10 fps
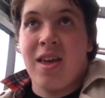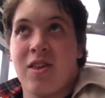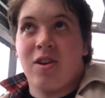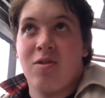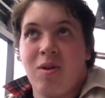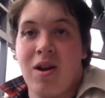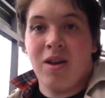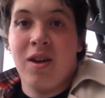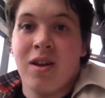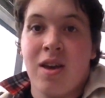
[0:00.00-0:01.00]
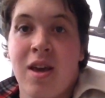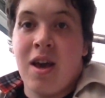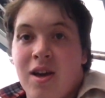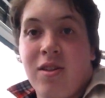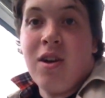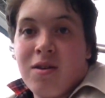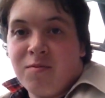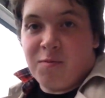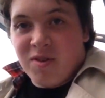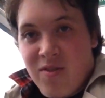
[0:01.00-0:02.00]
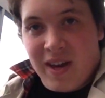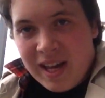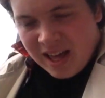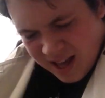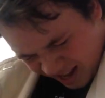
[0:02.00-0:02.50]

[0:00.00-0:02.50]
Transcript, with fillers: So I started moving